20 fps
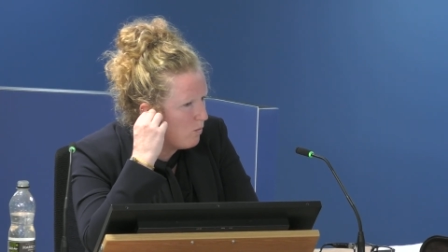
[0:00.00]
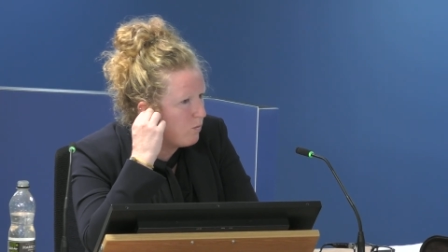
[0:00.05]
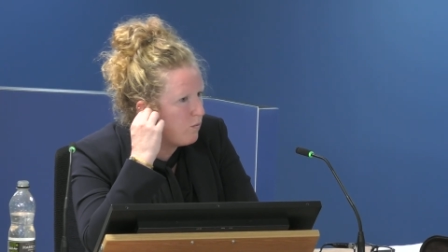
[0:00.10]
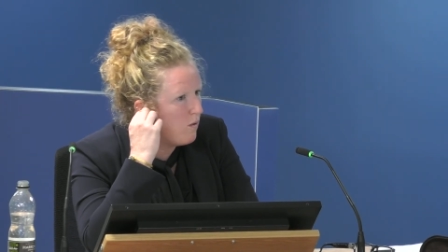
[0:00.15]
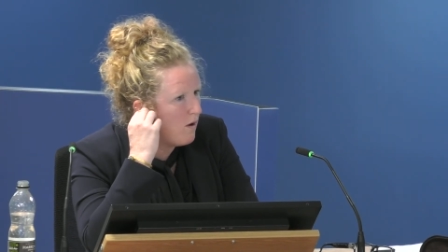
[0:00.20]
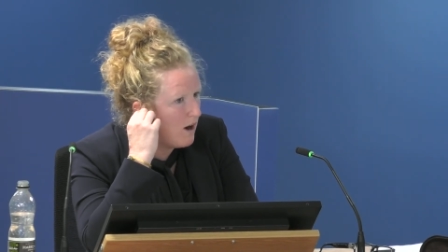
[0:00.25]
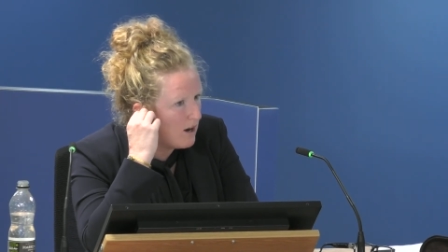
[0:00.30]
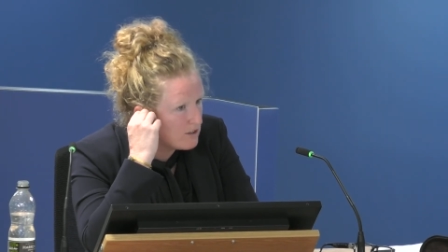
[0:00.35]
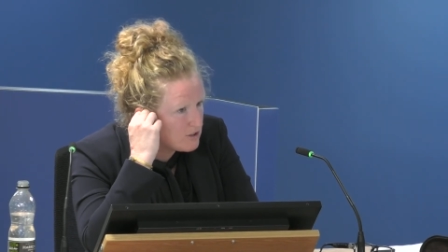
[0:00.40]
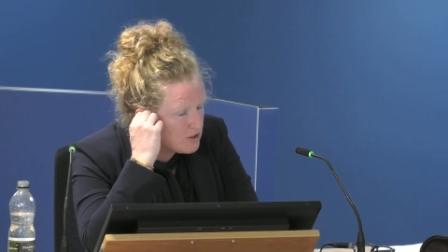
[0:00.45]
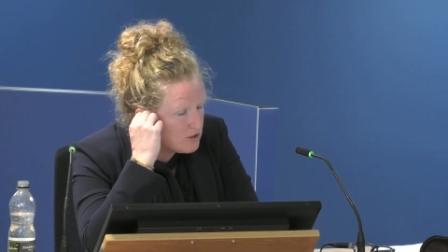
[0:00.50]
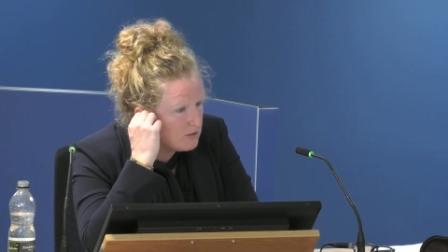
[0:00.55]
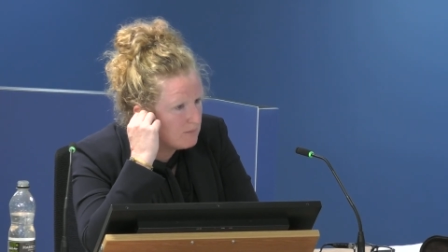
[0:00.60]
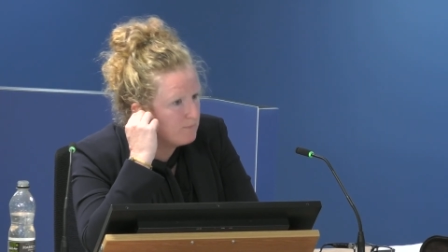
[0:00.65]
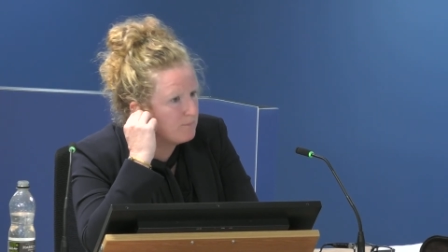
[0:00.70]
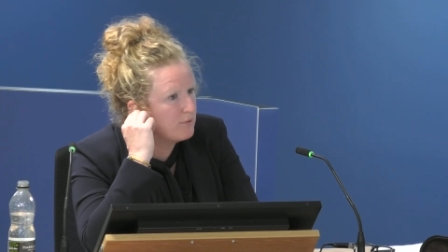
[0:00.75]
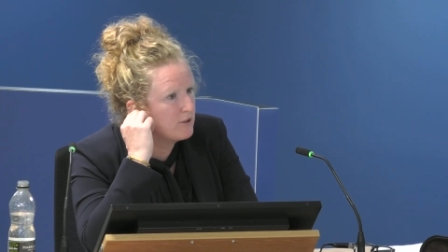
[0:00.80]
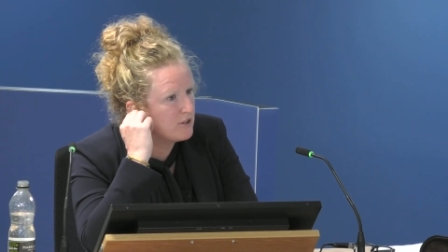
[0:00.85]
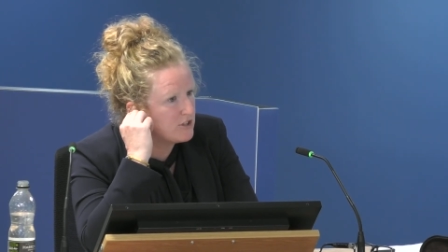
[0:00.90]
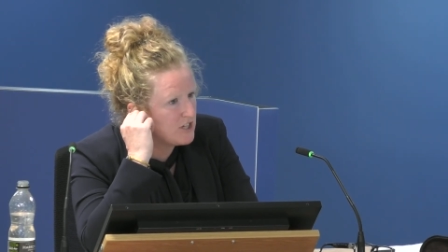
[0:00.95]
what
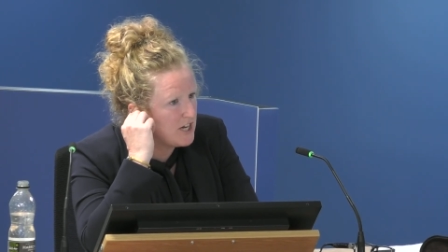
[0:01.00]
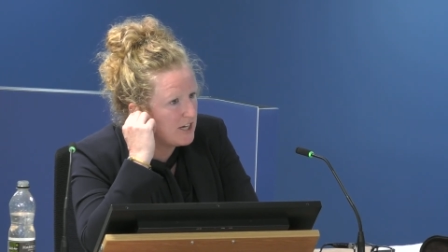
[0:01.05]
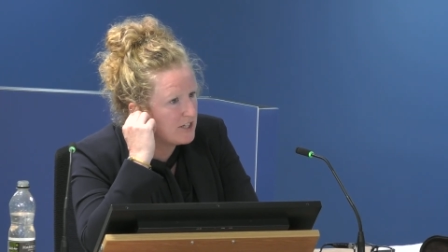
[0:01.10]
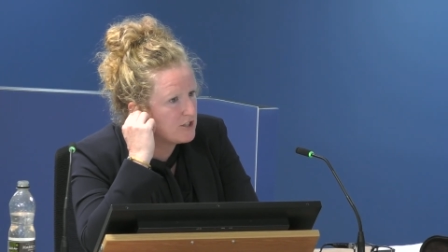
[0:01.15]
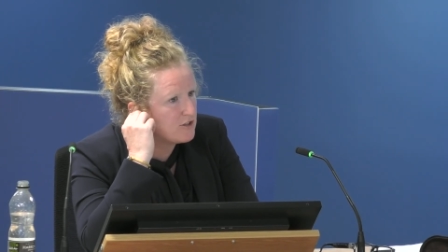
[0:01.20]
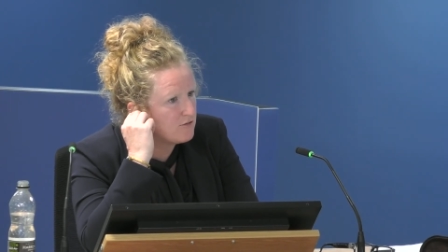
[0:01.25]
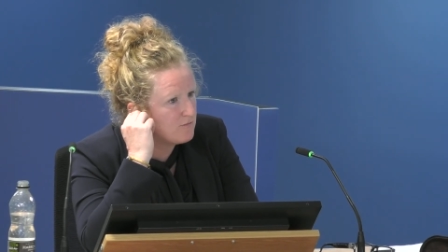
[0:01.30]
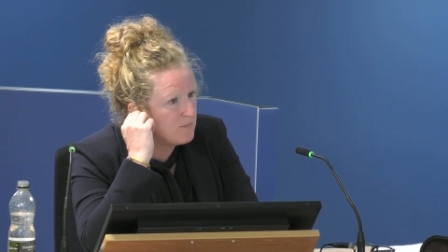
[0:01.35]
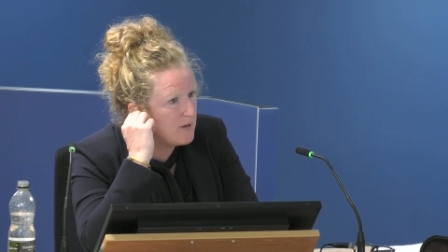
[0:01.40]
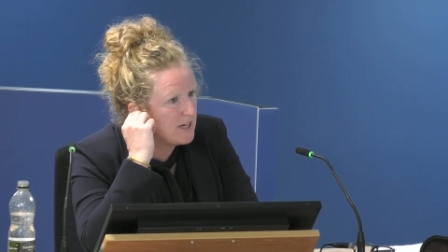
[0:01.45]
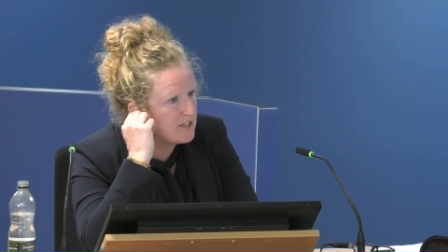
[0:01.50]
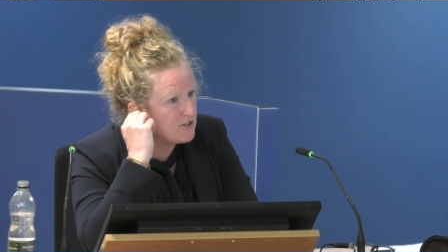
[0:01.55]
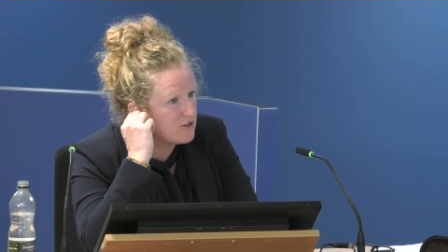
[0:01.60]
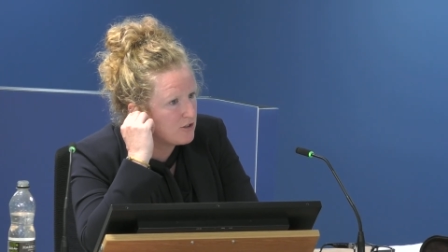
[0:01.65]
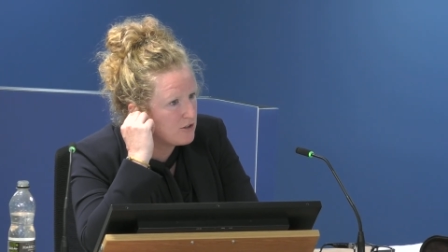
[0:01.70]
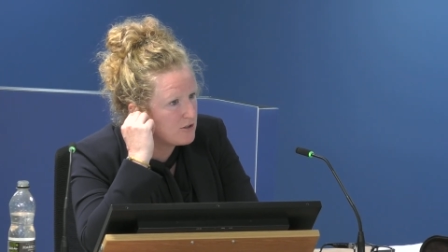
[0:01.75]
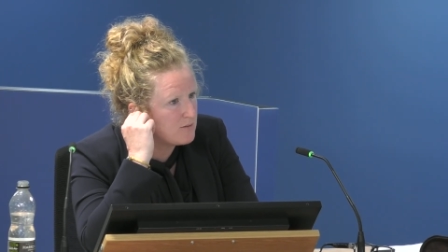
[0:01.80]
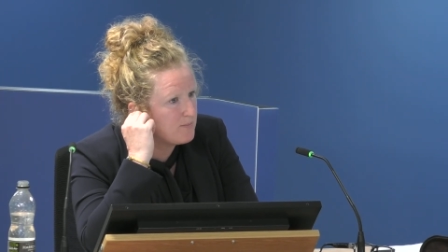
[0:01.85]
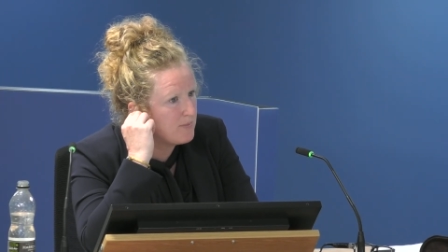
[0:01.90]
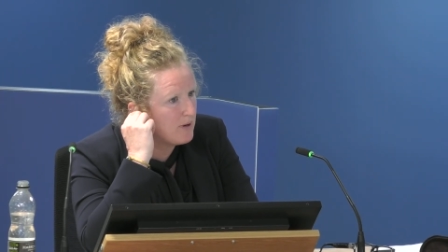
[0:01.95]
protective
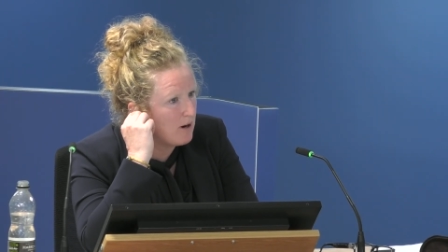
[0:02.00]
measures